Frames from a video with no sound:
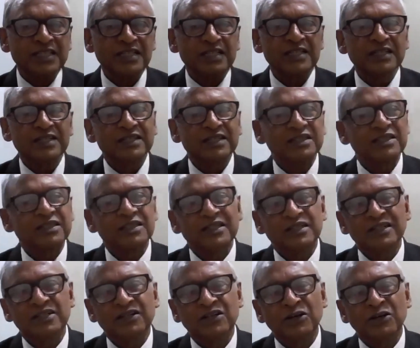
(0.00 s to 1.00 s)

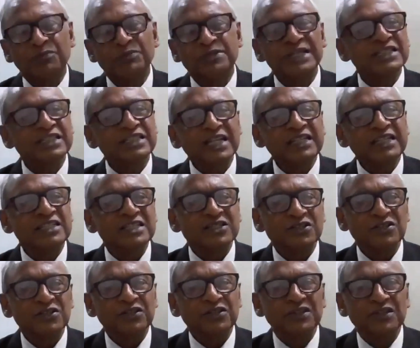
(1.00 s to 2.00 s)
the object changes,
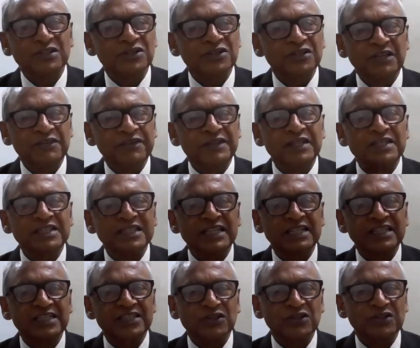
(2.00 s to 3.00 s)
or the event
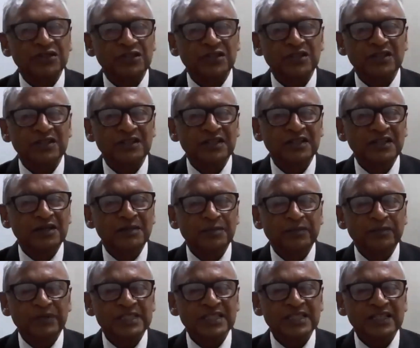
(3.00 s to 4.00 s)
changes, or the
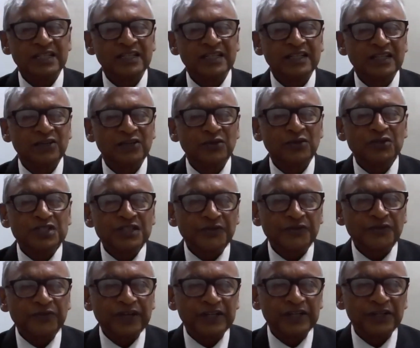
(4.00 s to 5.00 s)
person looks
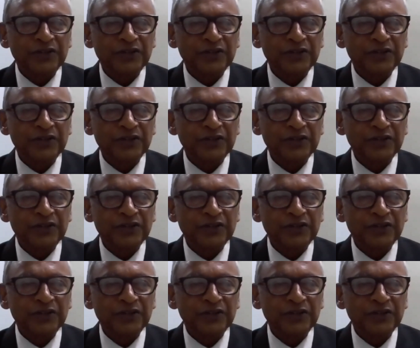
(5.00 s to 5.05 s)
different.